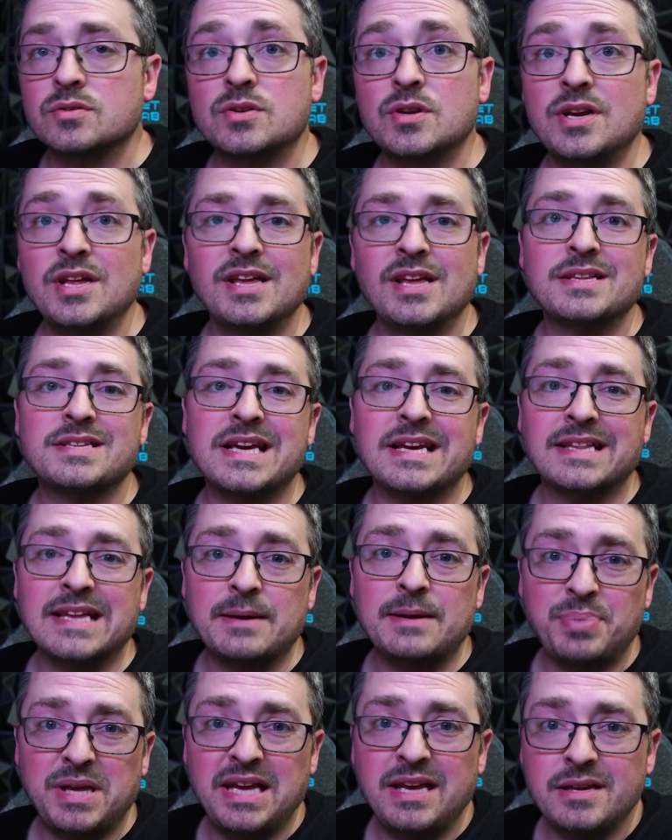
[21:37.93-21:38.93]
then you can take
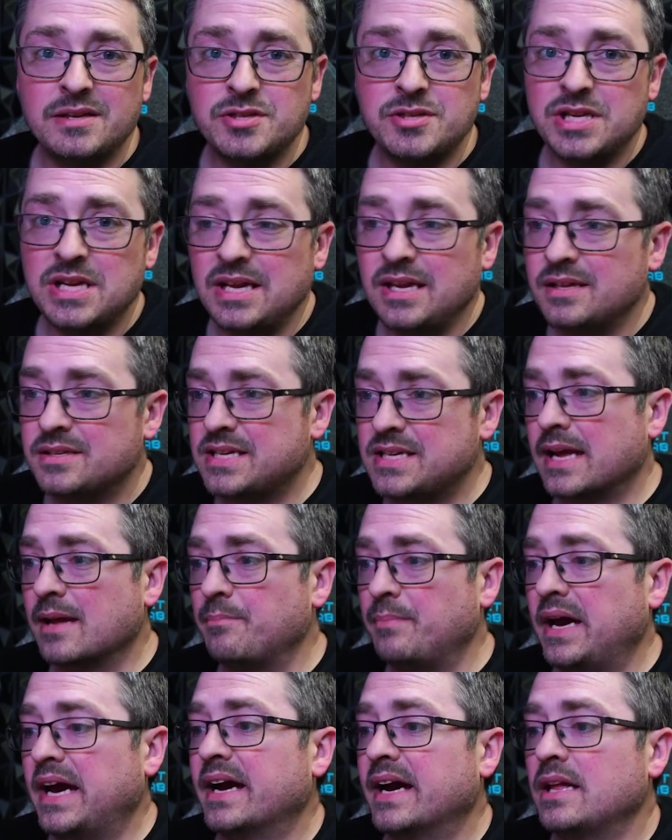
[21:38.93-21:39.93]
that PNG, take
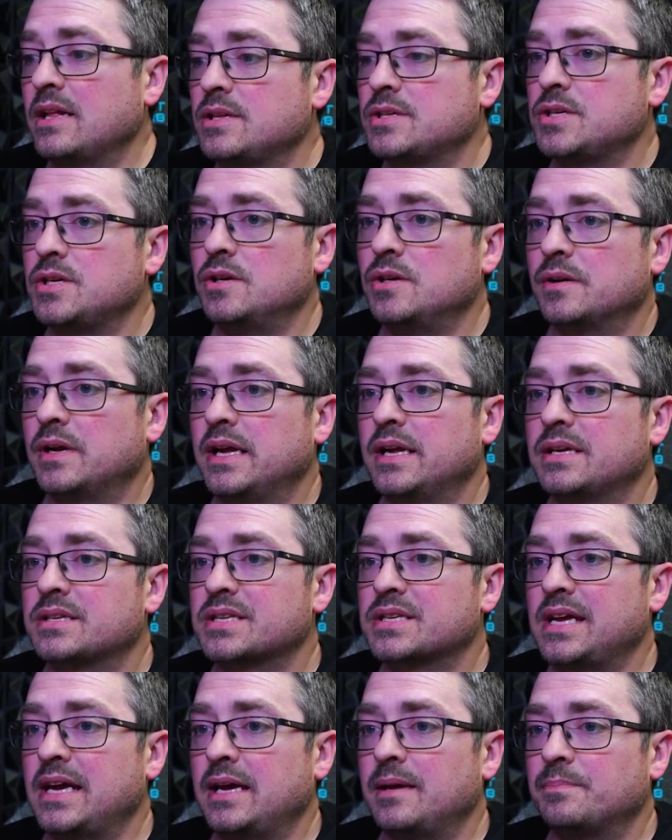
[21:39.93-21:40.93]
it back into your
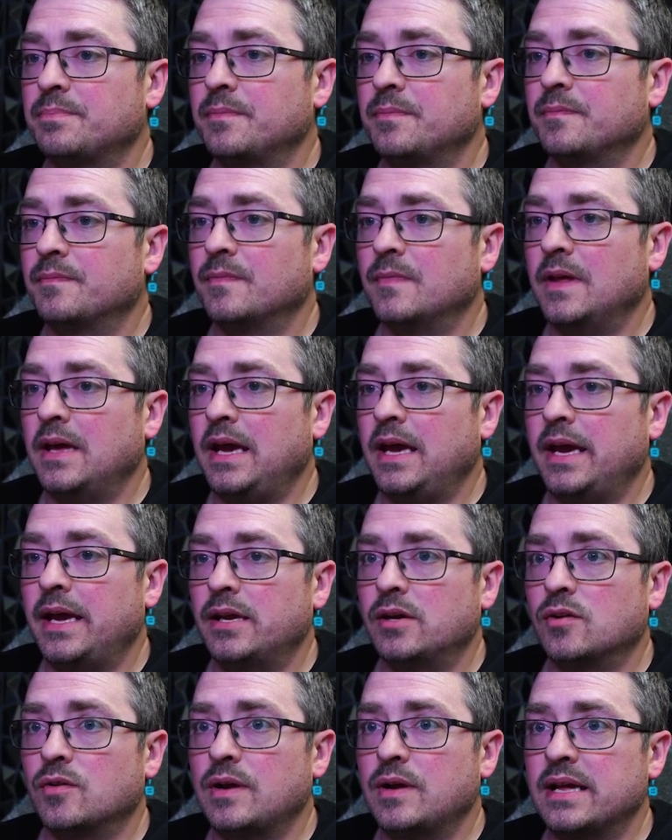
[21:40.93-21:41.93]
Inkscape,
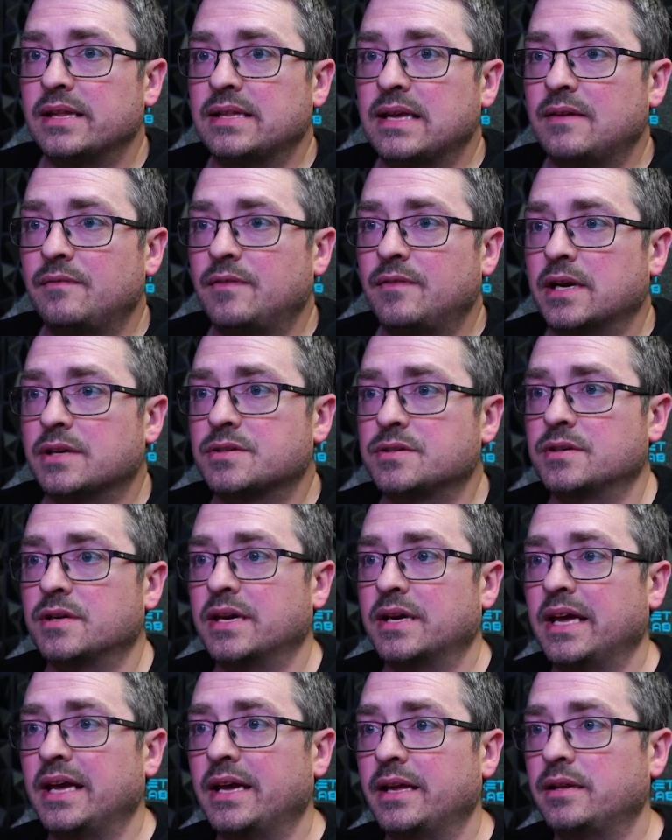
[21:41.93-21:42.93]
and create that vector
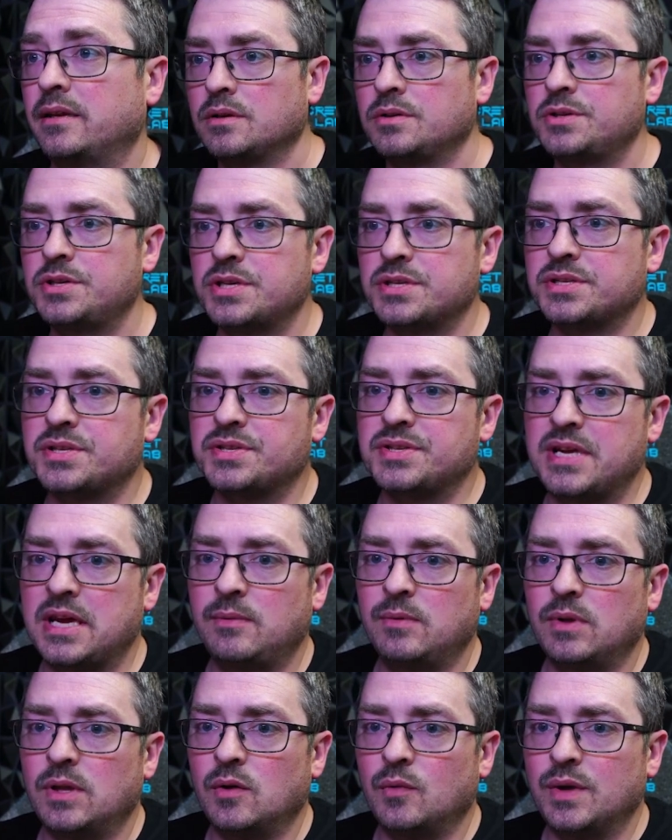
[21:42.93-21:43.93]
again, just the
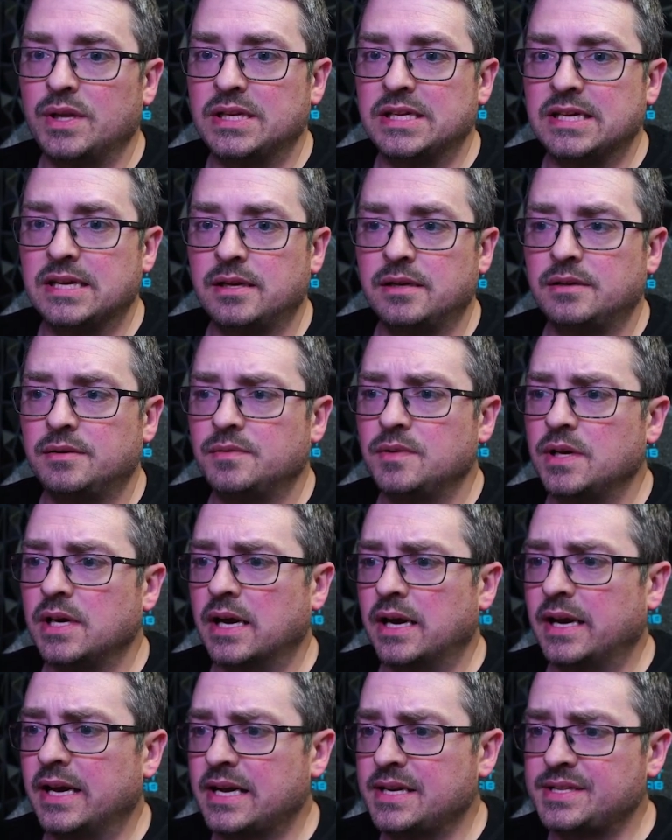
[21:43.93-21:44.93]
same that we did. You
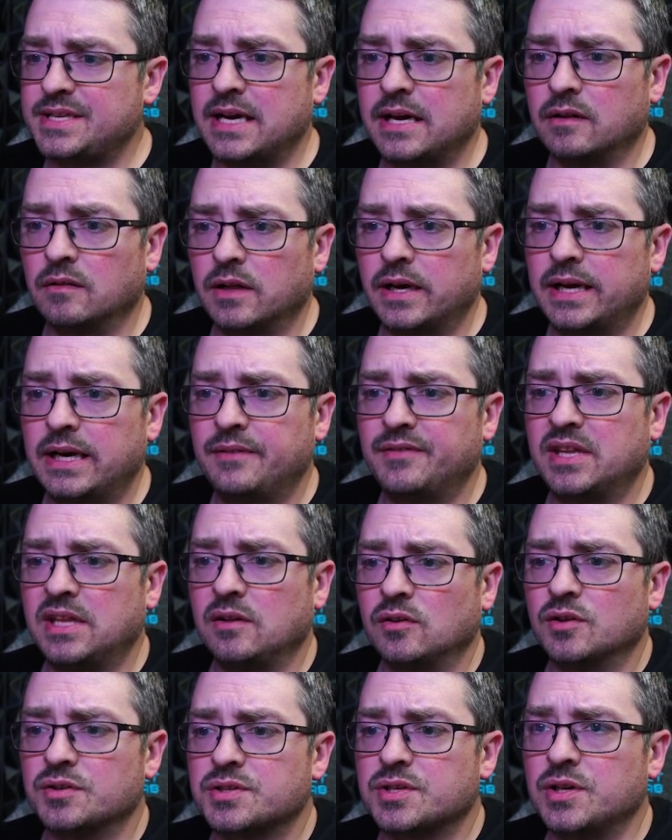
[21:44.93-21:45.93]
got a nice outline,
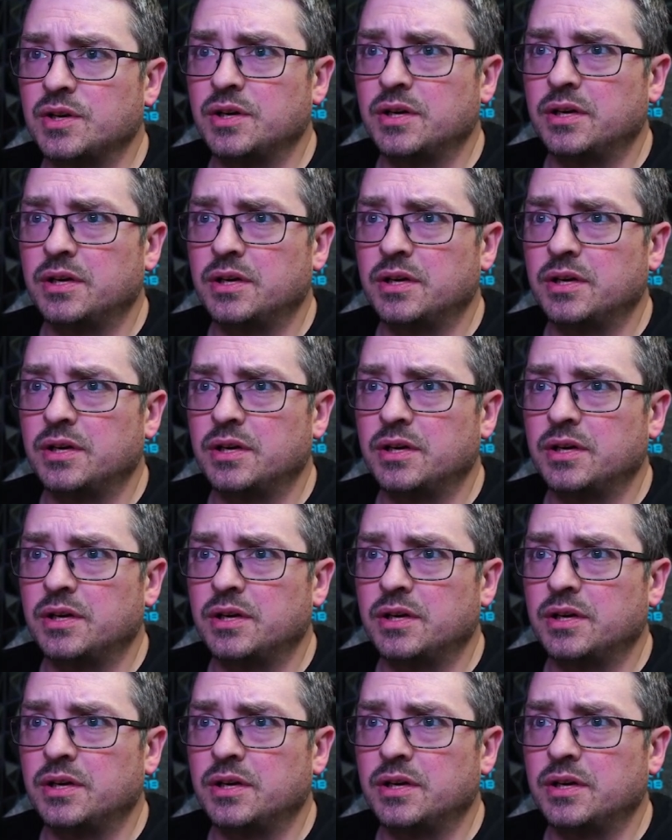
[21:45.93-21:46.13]
everything looks good.